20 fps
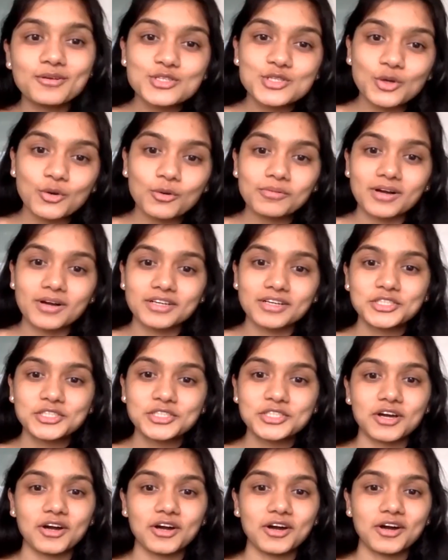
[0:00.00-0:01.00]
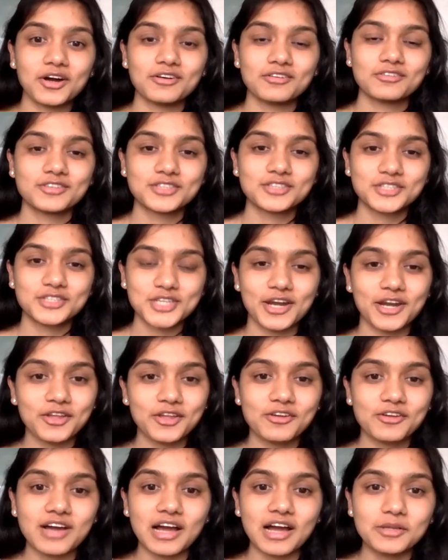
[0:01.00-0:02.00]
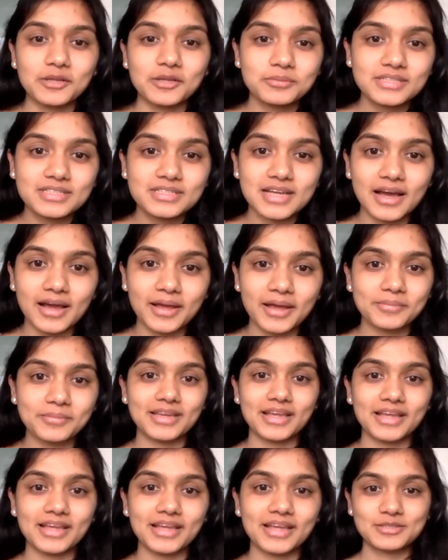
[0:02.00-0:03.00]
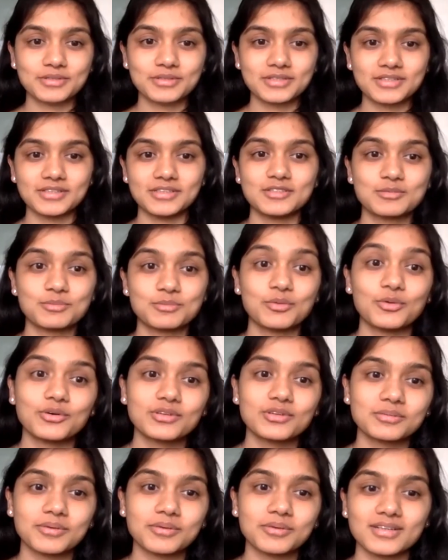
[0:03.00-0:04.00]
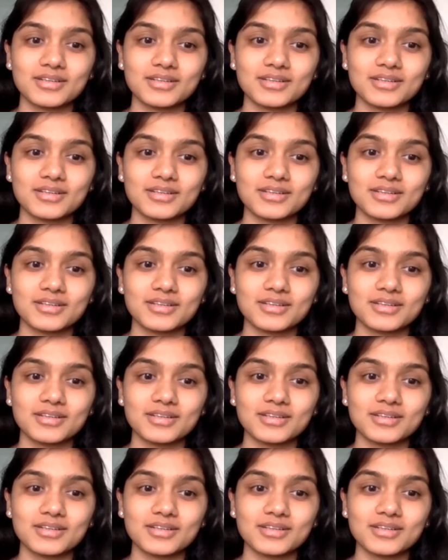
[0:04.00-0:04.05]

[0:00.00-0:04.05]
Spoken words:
so much for sharing your valuable time and expertise, both